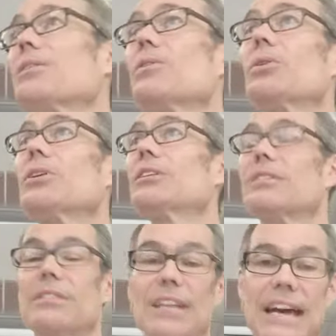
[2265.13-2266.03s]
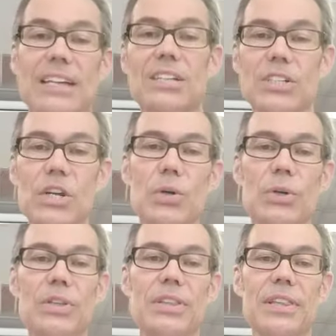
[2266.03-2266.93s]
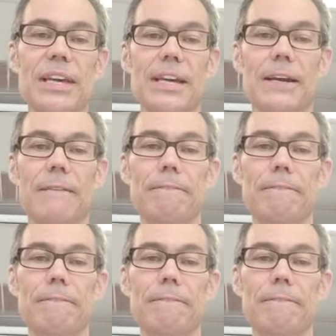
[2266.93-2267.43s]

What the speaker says: the Lord lack no good thing.